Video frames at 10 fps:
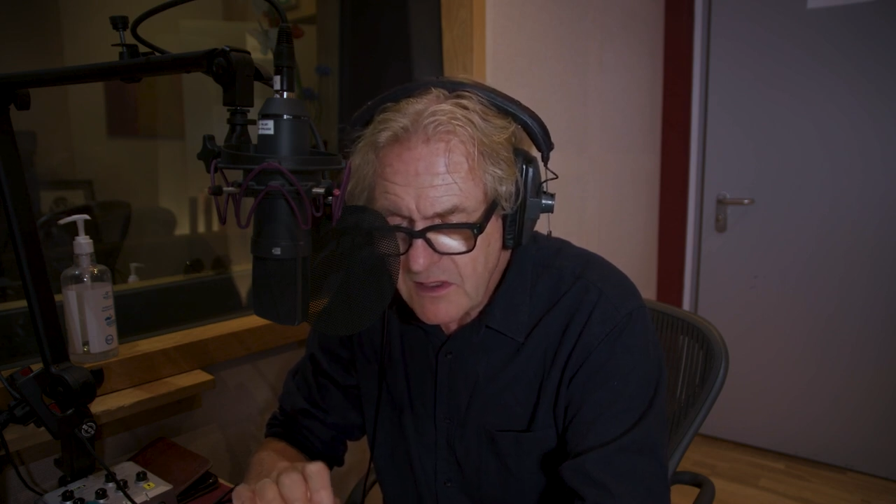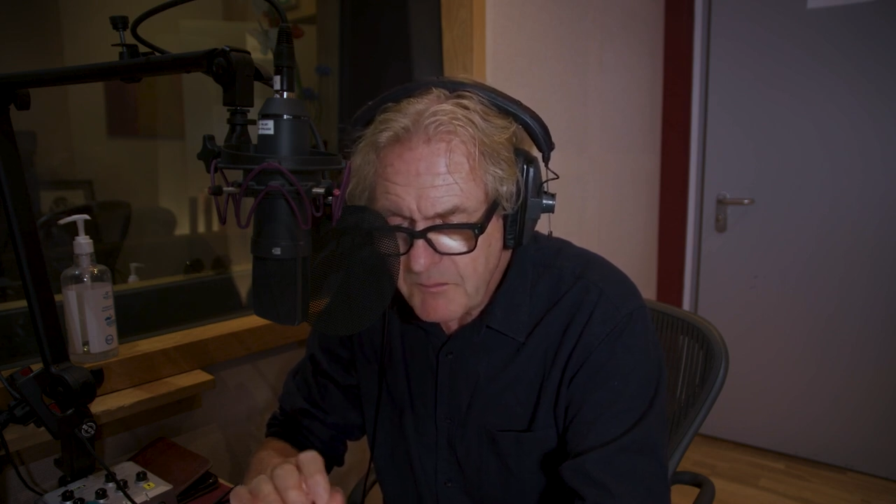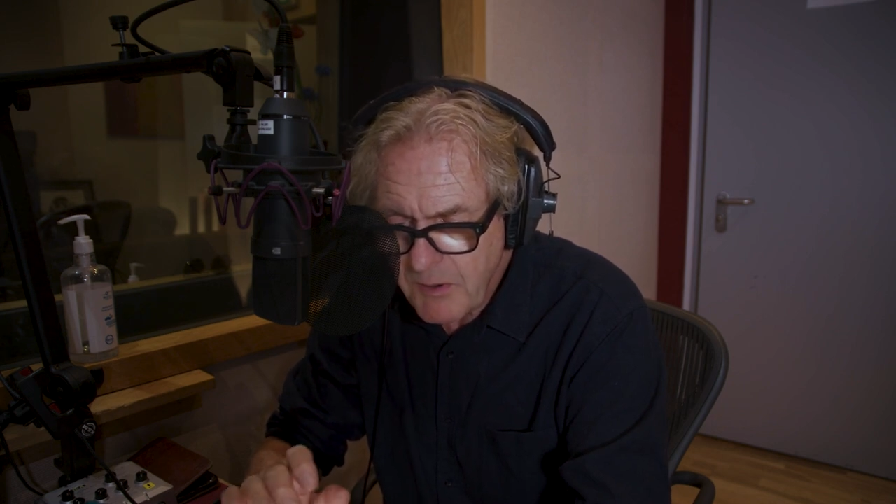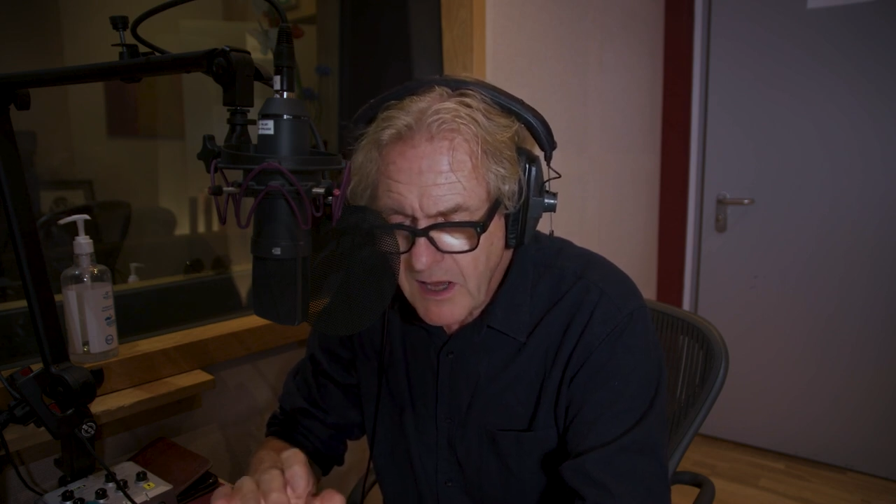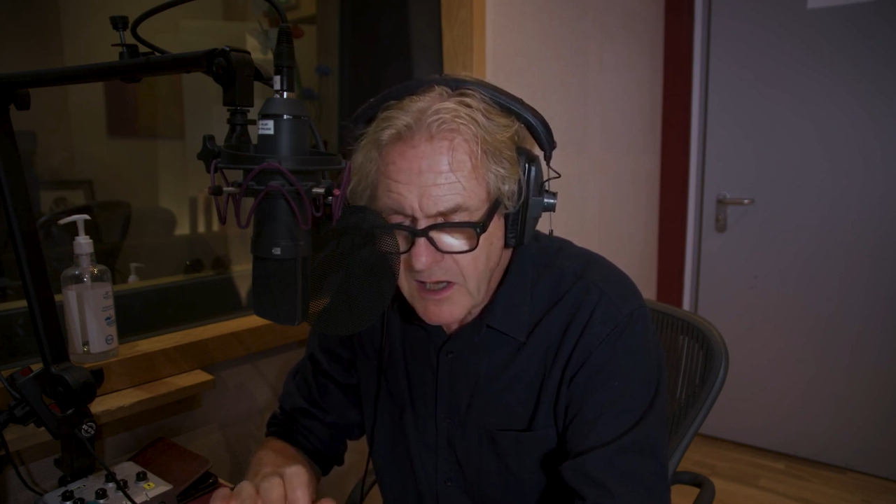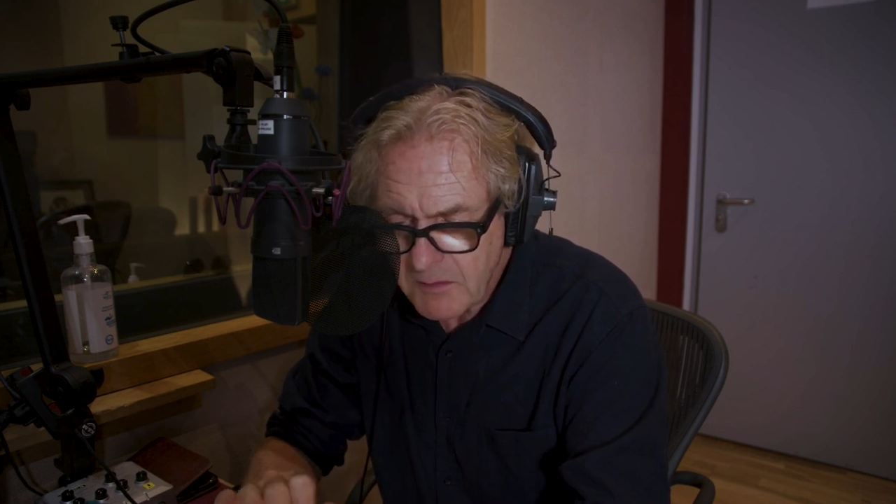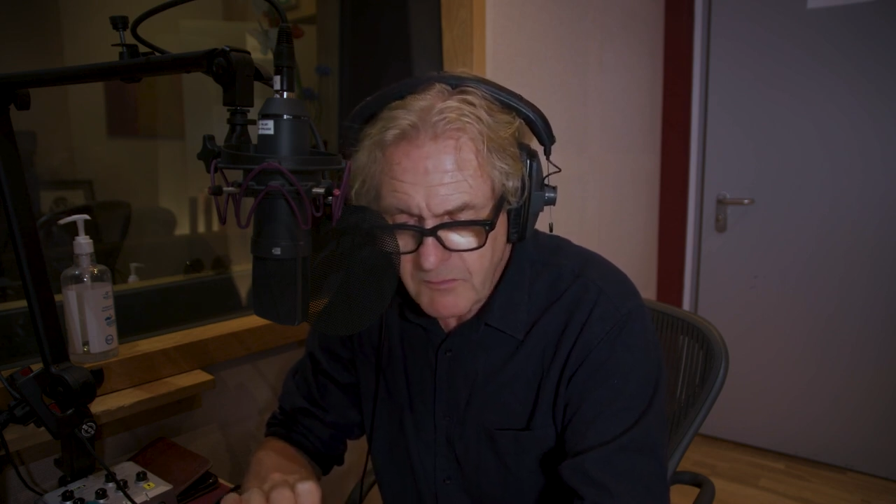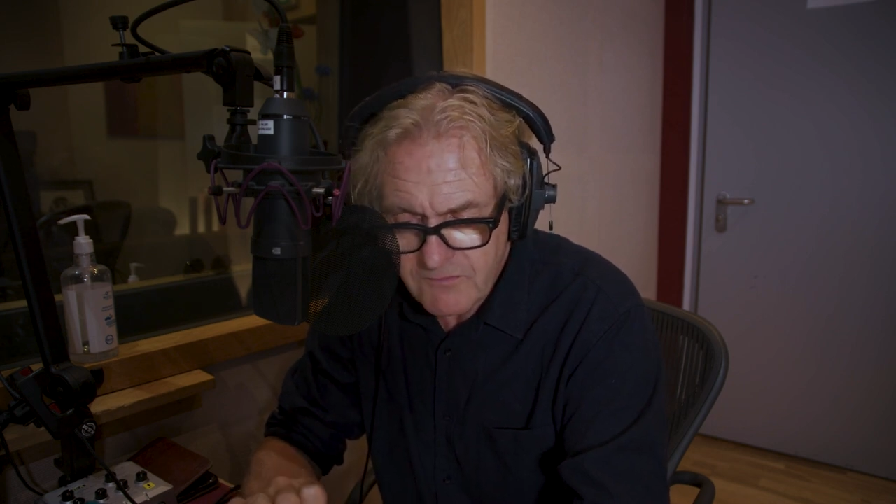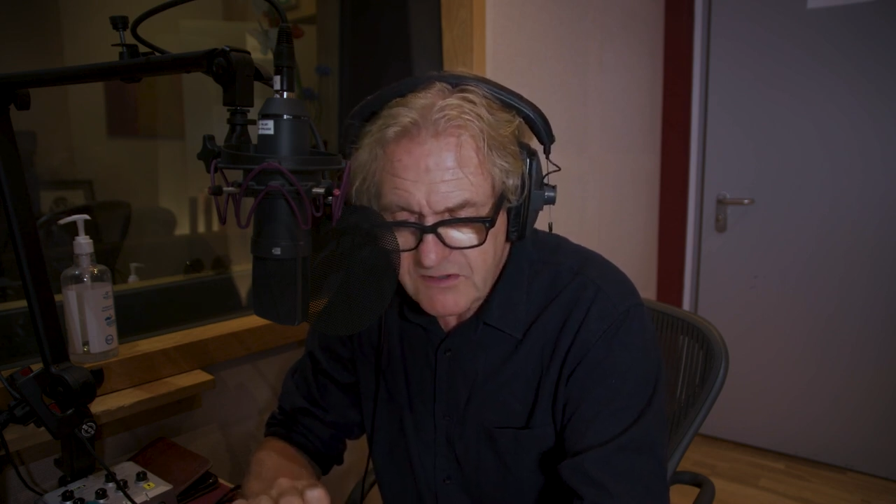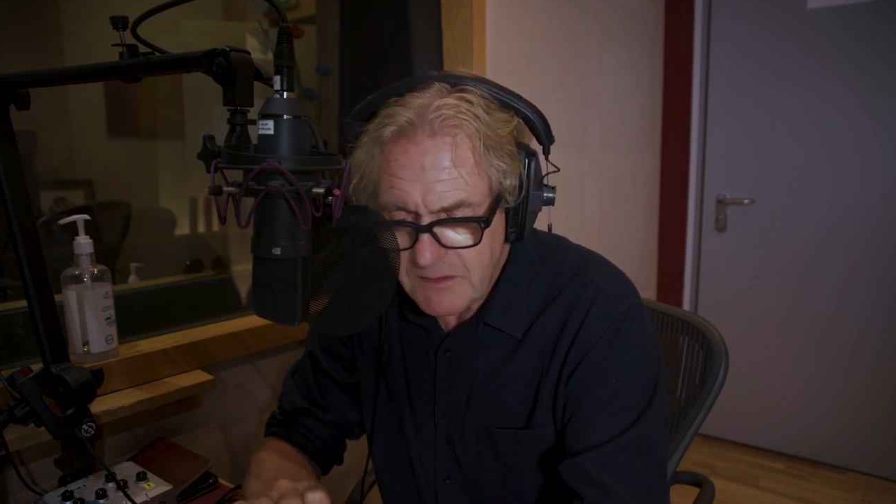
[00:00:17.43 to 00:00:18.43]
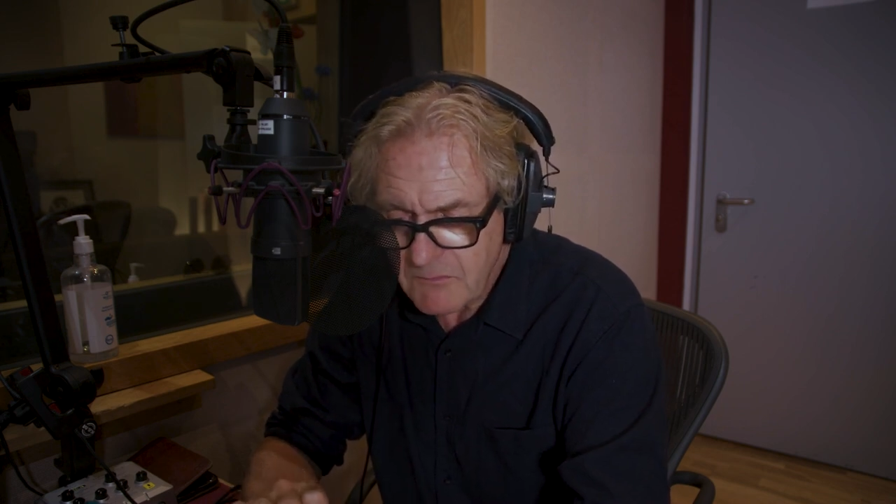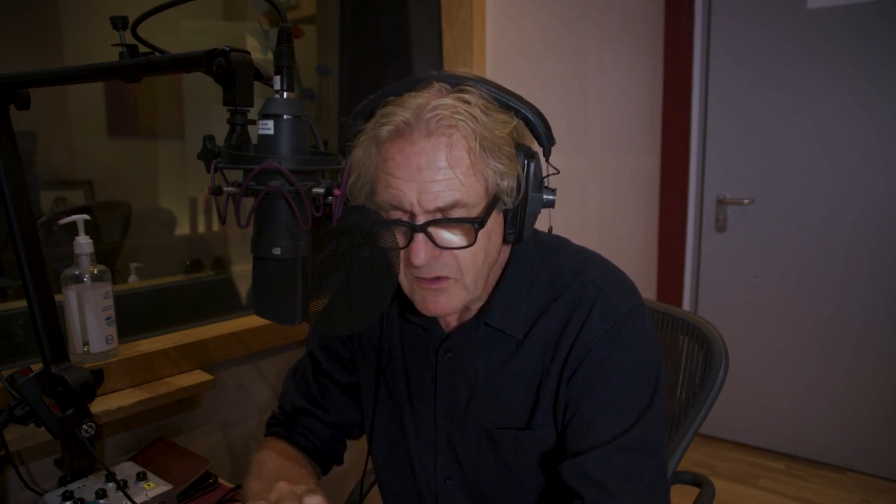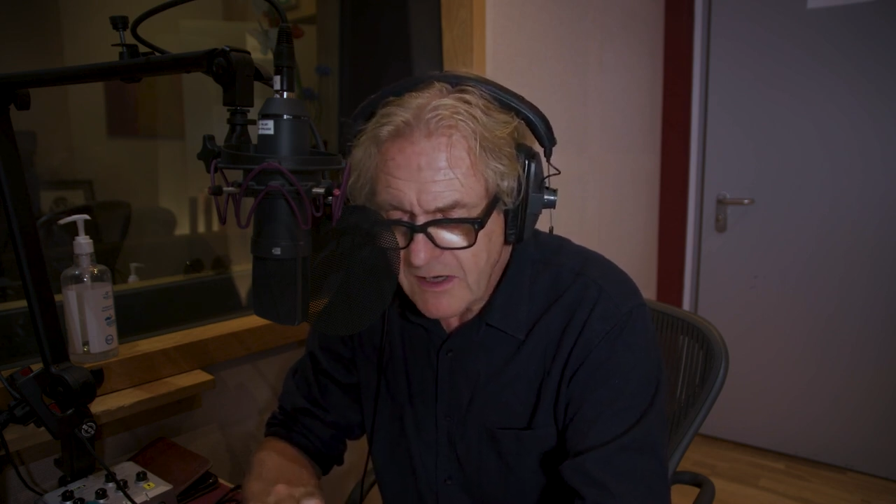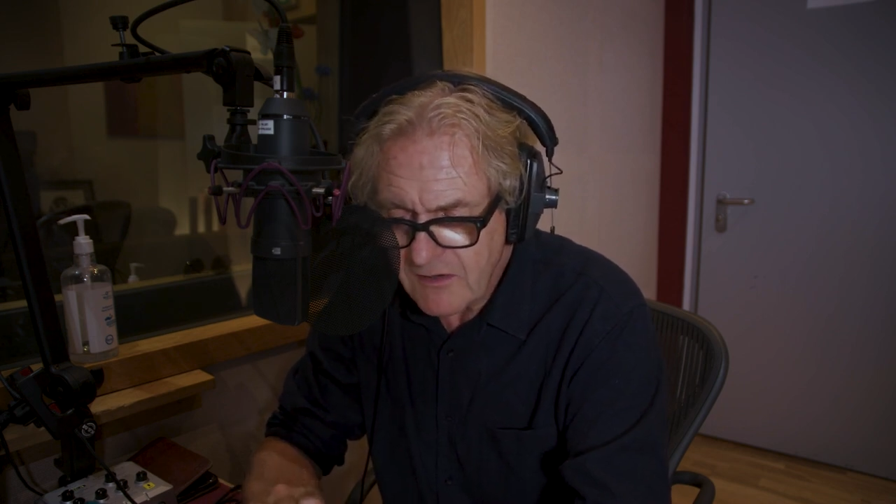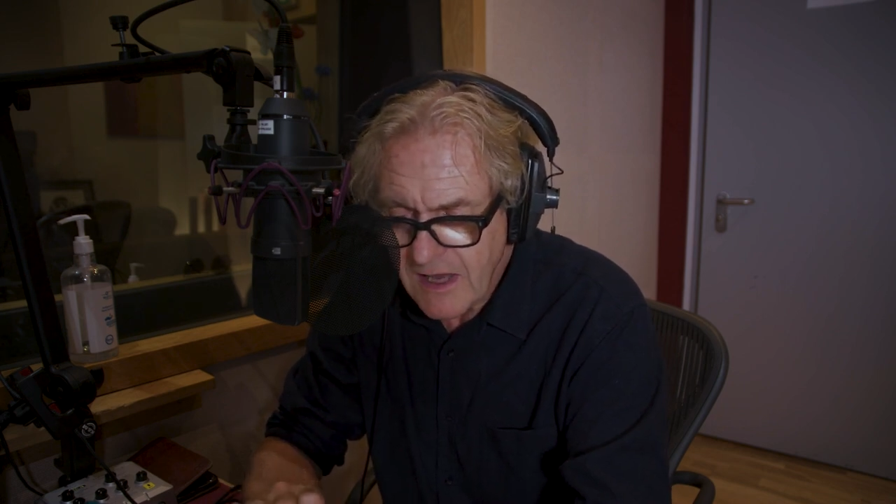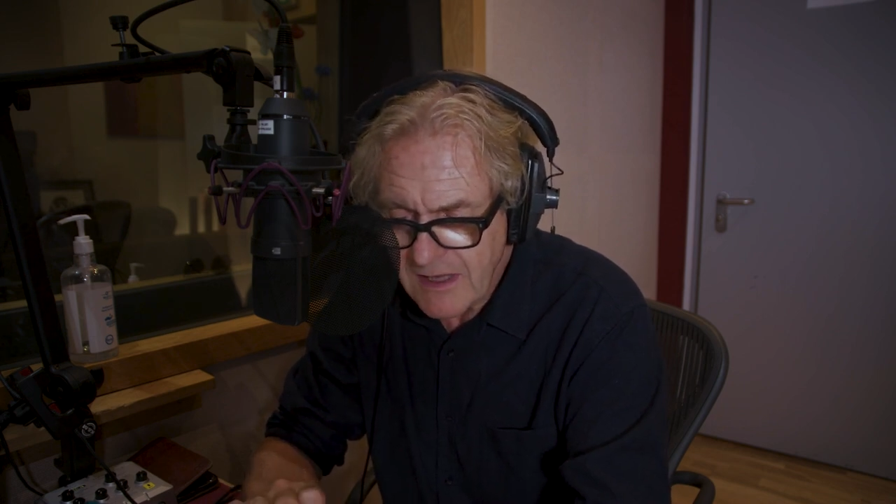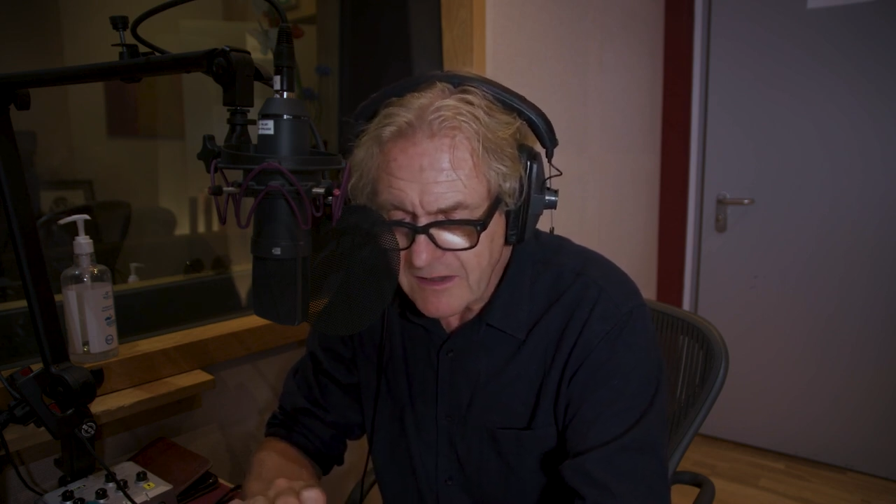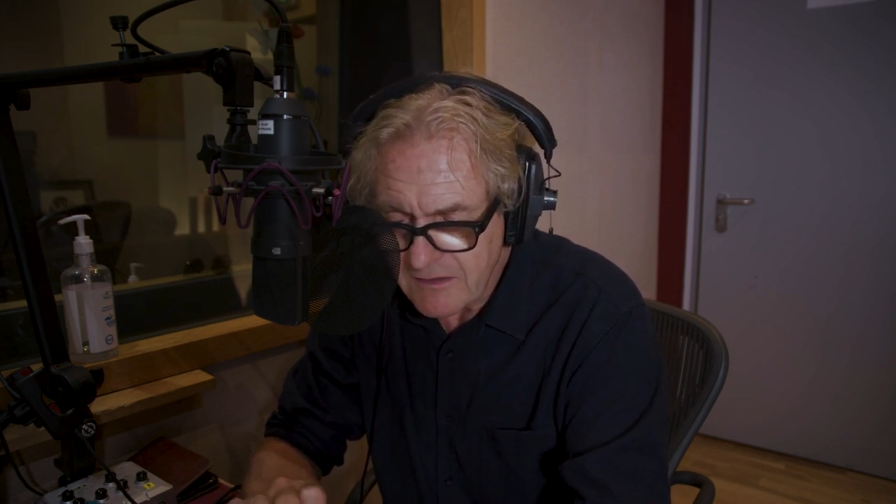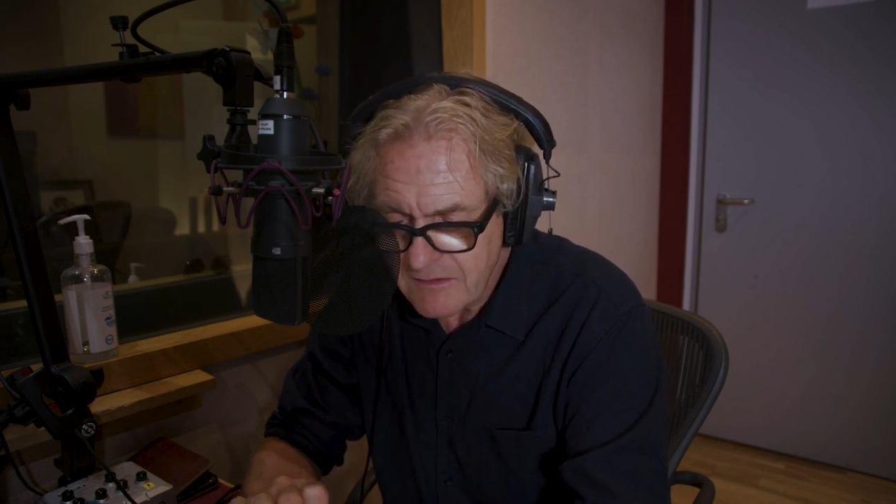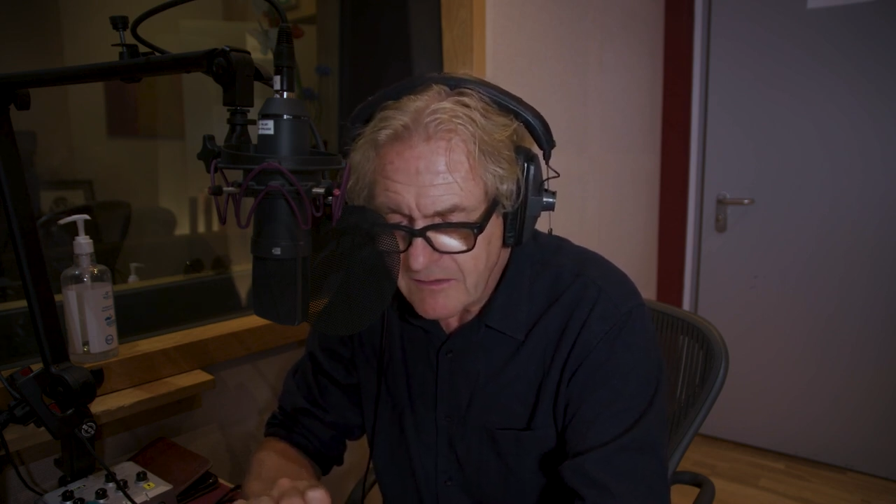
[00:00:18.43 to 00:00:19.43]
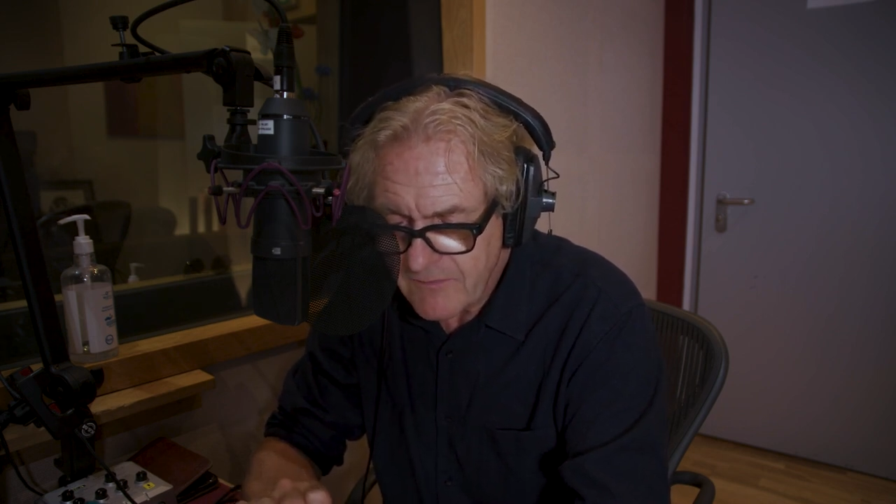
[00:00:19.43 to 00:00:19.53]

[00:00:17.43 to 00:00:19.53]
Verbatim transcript: the palm of some great hand.